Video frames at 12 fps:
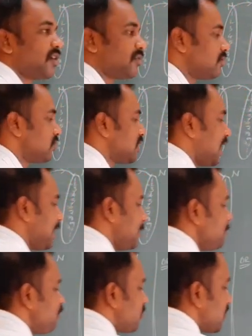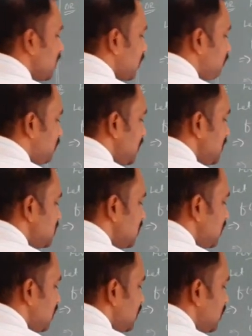conclude that f is
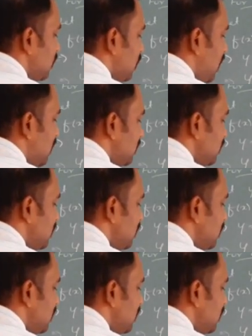not